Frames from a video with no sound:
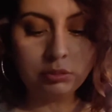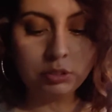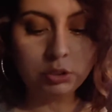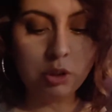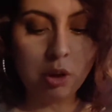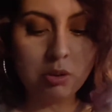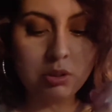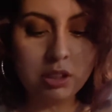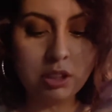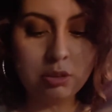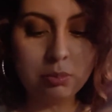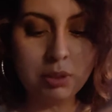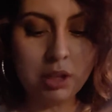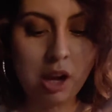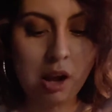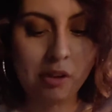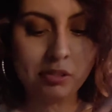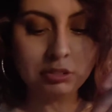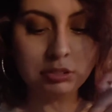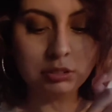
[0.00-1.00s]
So I was like, oh my
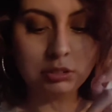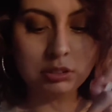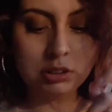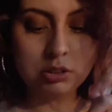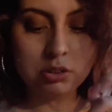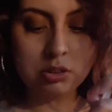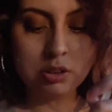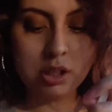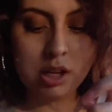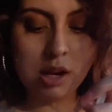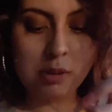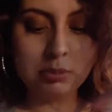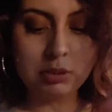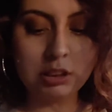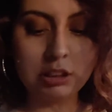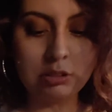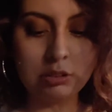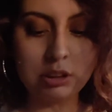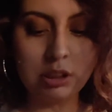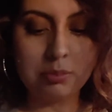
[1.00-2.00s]
god. So then I'm like,
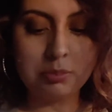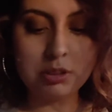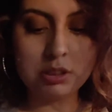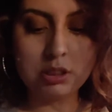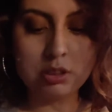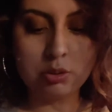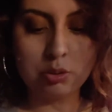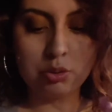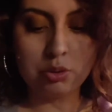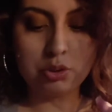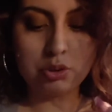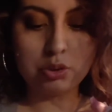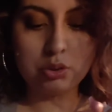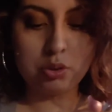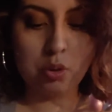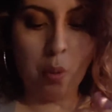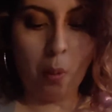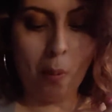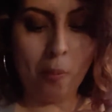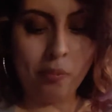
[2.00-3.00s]
okay, I'm just gonna order to
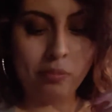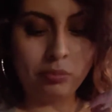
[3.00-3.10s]
go.